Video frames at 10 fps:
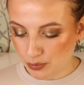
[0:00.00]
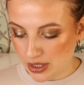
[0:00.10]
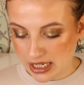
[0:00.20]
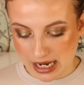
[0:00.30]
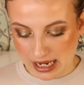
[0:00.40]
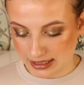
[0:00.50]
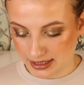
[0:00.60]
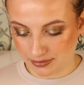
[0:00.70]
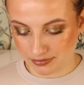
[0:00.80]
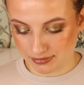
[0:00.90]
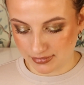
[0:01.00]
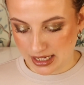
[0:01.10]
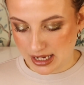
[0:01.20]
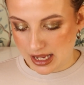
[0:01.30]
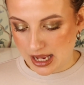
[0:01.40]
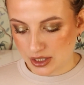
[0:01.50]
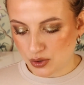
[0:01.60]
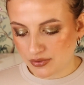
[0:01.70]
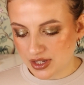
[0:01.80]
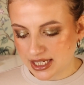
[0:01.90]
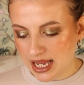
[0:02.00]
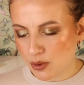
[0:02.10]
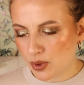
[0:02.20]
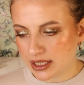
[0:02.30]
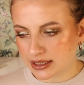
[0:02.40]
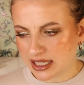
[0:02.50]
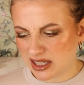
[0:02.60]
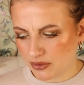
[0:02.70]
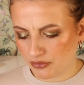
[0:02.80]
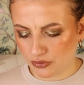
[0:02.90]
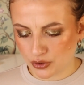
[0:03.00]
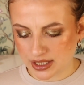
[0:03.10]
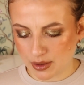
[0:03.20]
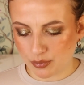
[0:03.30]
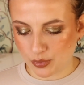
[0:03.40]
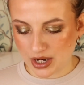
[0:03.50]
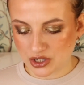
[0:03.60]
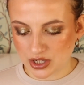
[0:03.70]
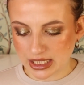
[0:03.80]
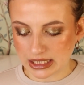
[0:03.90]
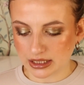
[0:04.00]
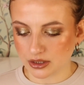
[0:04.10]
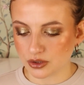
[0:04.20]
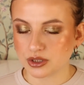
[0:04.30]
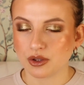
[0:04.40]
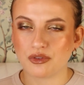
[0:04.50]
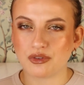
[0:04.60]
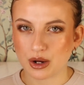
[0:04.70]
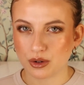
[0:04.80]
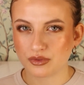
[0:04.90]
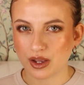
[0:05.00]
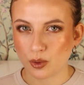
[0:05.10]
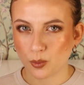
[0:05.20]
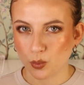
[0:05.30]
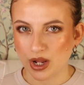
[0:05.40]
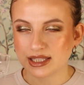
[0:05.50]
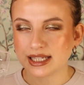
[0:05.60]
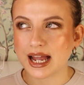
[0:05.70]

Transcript: pretty nice. I do have to say, when I did the first impression, it looked very, very wet.